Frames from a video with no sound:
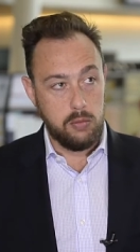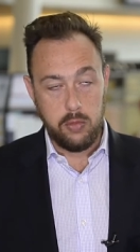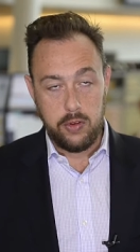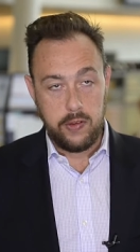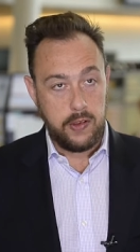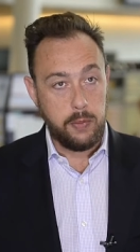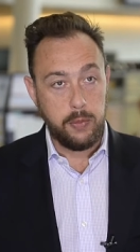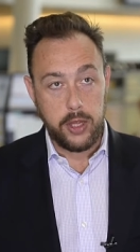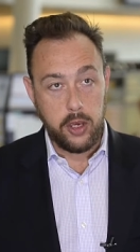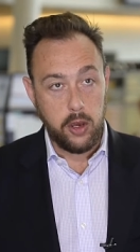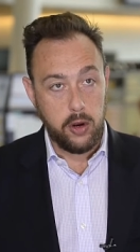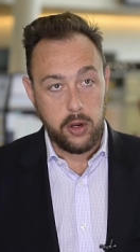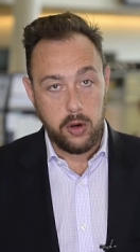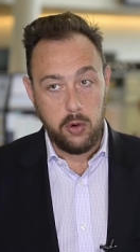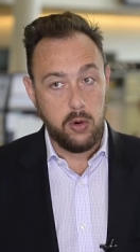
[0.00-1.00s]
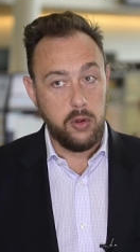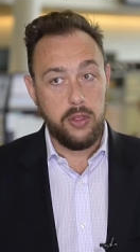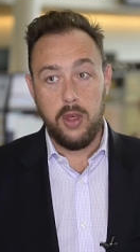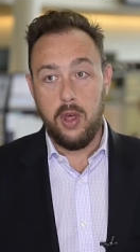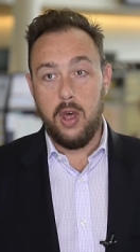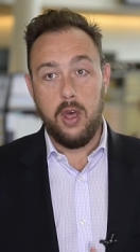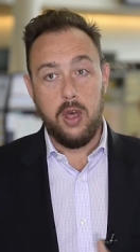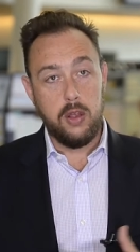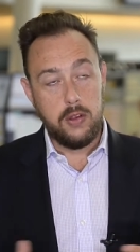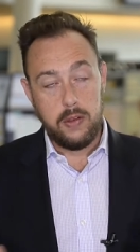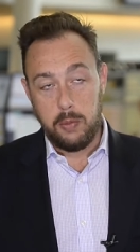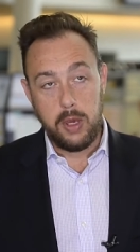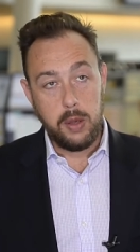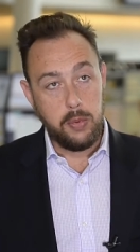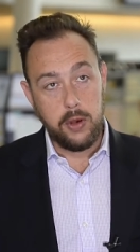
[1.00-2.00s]
simply going north?
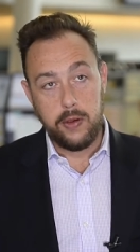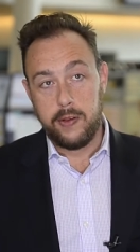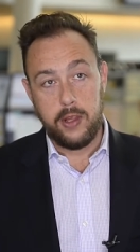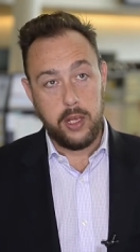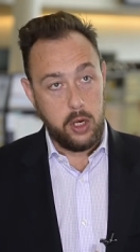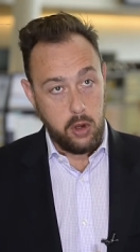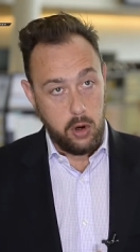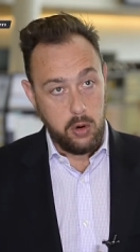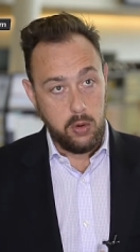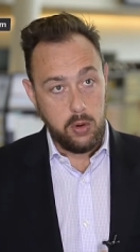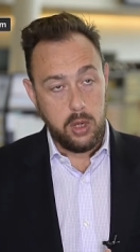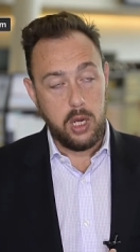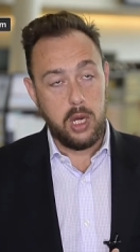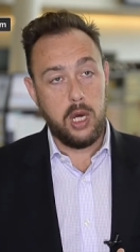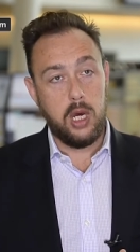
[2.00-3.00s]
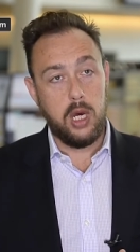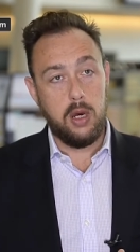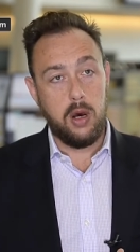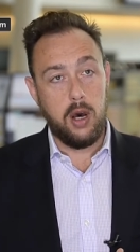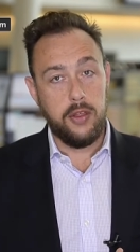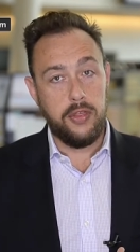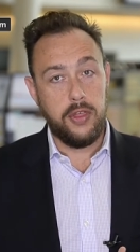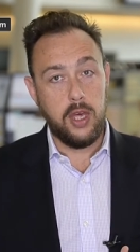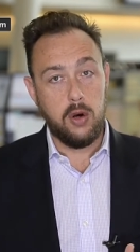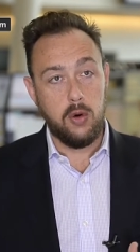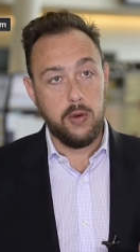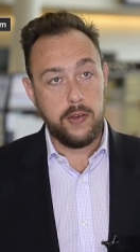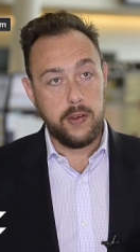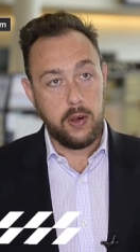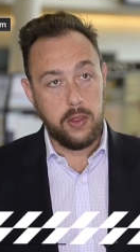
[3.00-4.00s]
To me personally, no. Uh, I think
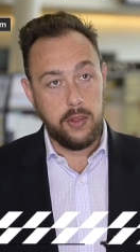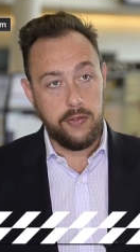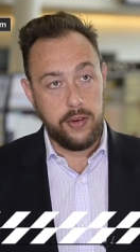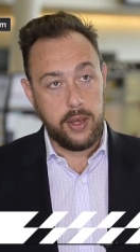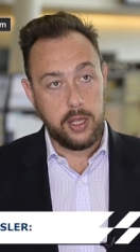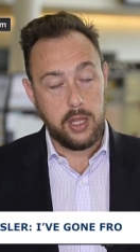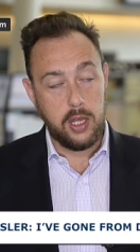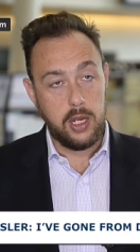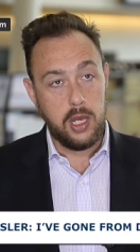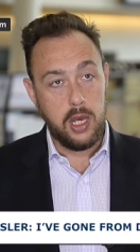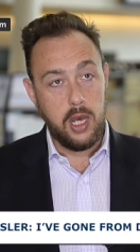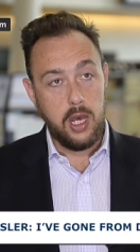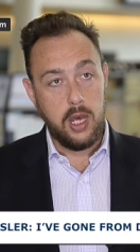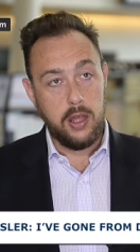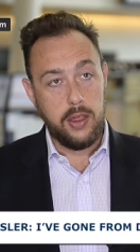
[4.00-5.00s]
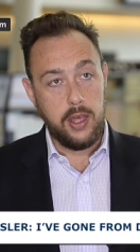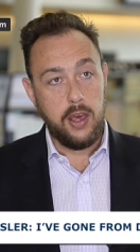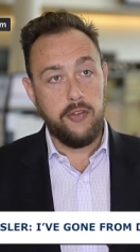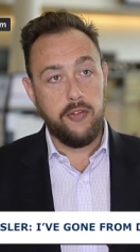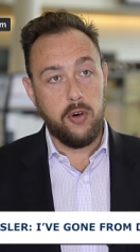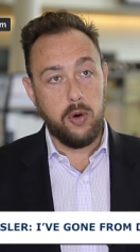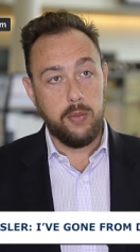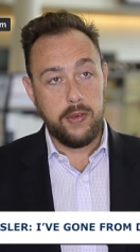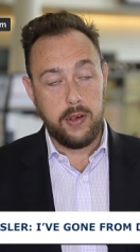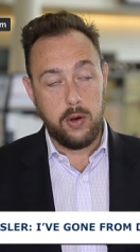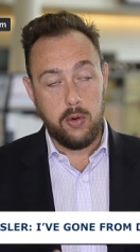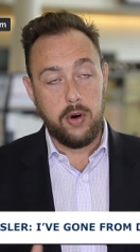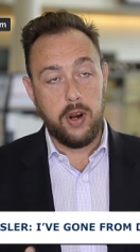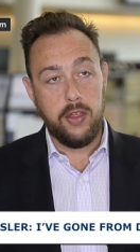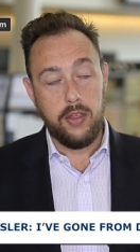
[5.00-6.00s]
also the fact that the FOMC,
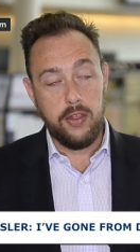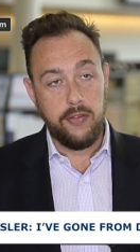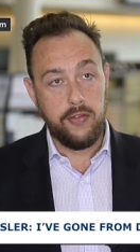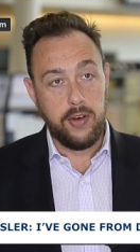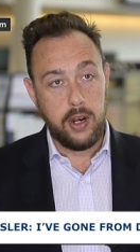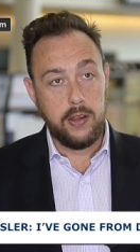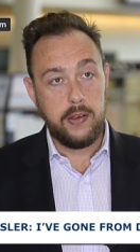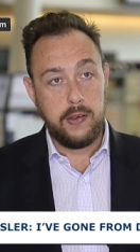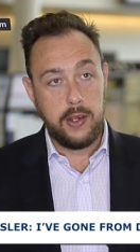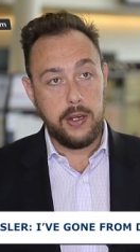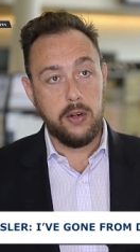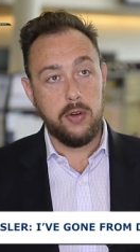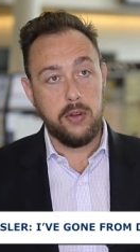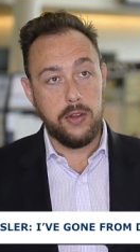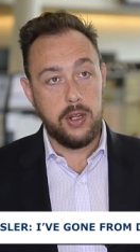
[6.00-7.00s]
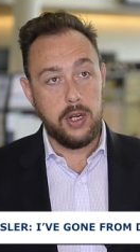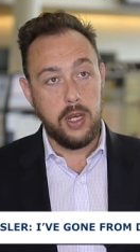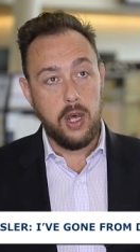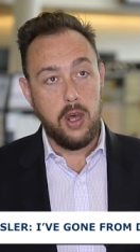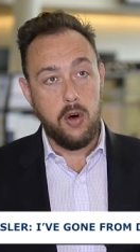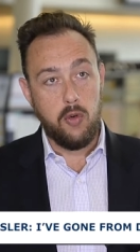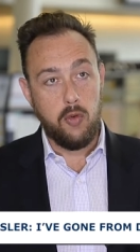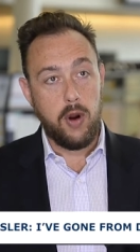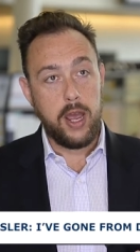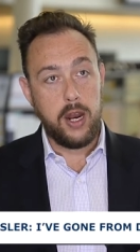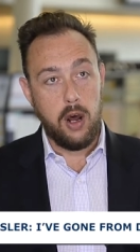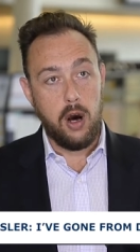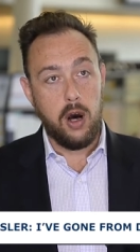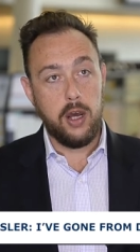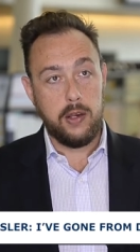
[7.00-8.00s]
or rather the Fed, has signalled that rate
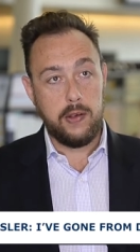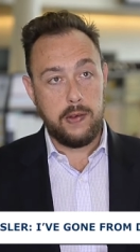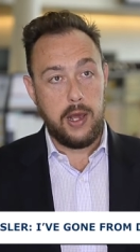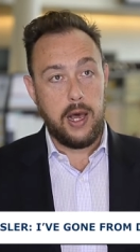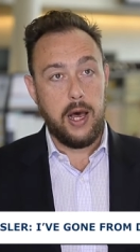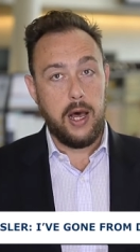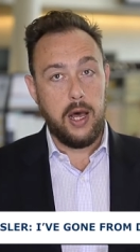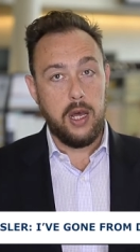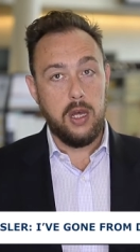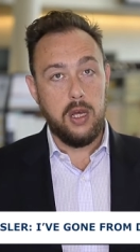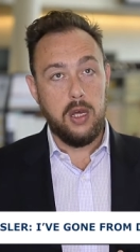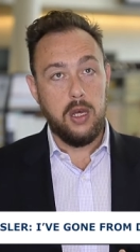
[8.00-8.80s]
hikes are,